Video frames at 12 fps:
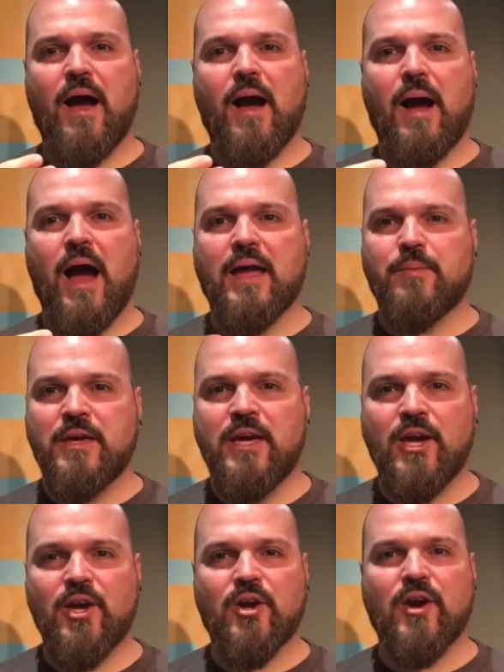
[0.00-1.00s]
I am
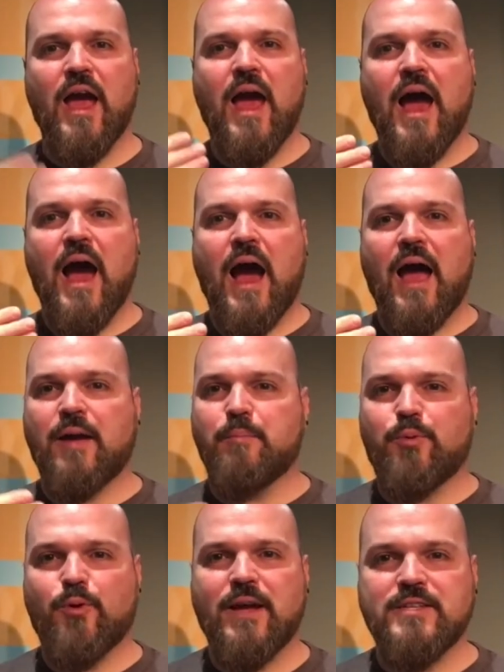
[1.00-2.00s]
here. I am
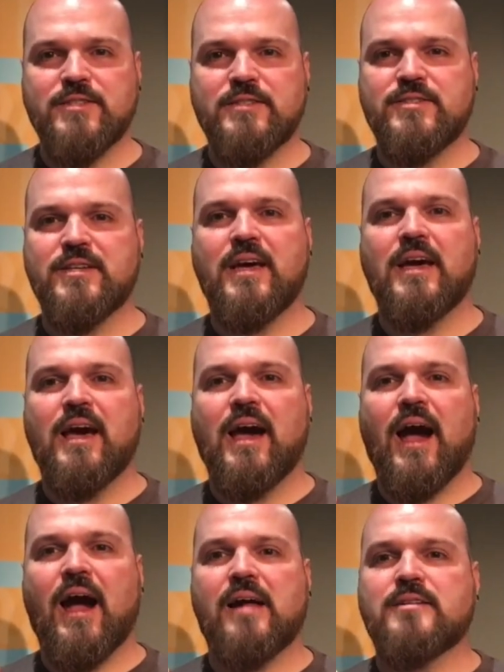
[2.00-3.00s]
present.
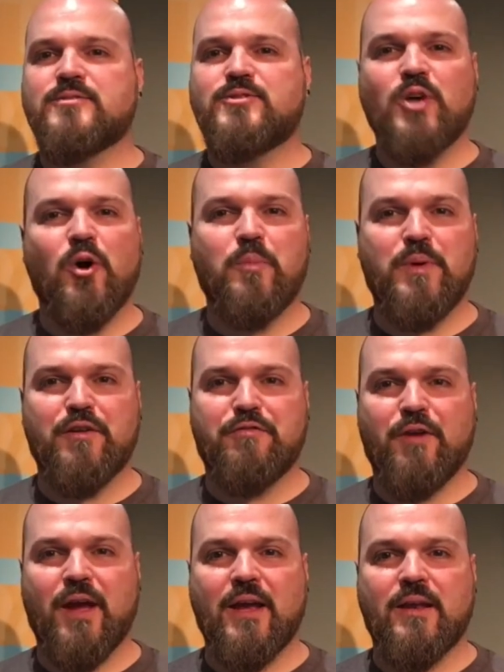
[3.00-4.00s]
Don't be
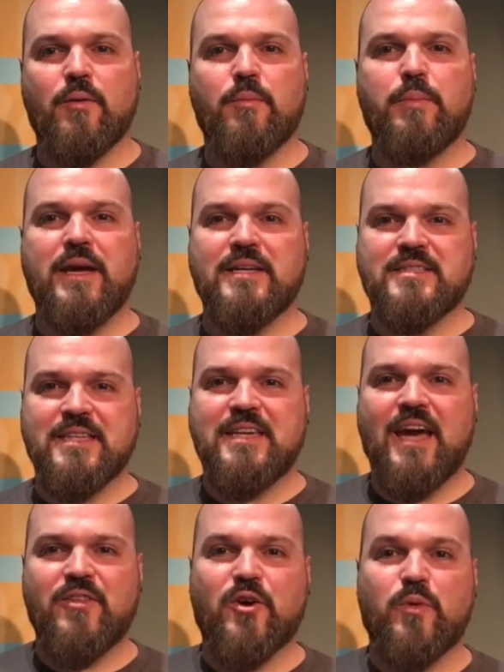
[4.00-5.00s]
afraid, because
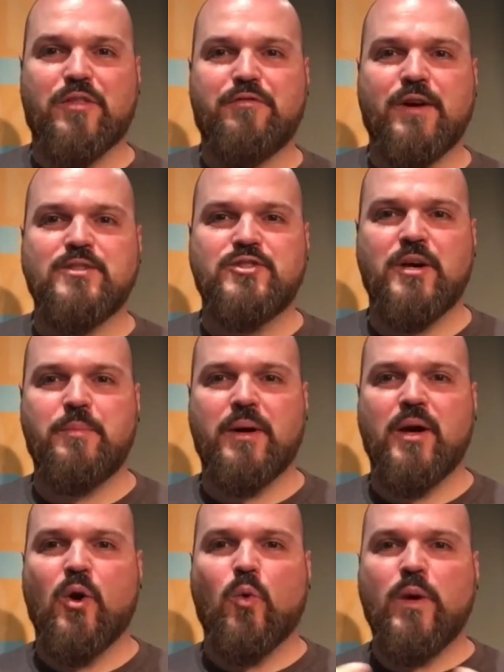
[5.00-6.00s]
together with friendship,
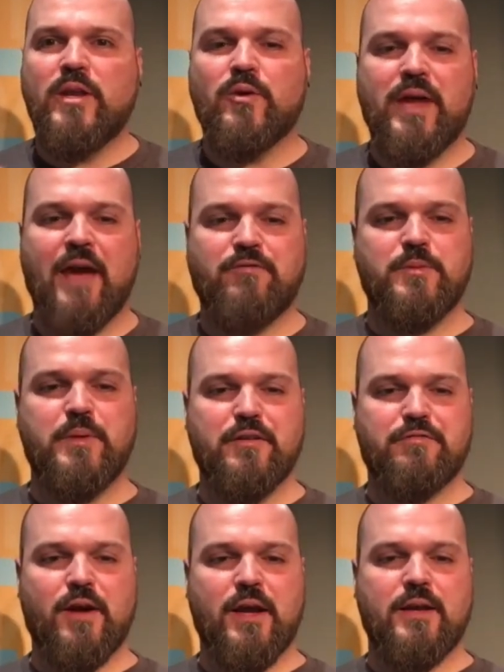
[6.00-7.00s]
we don't have to be
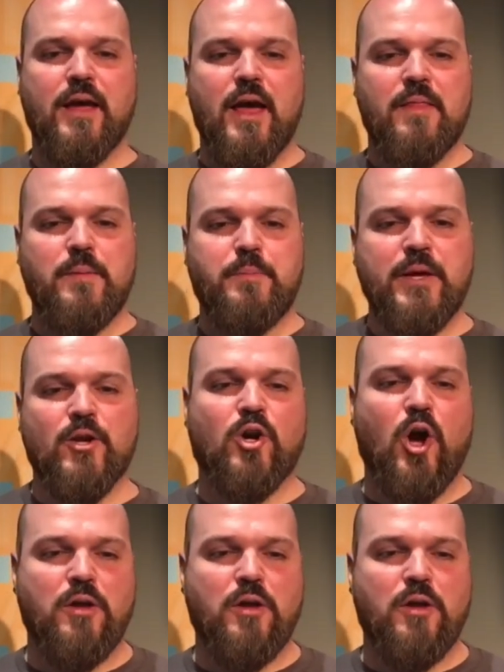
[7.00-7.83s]
afraid. Then Peter called to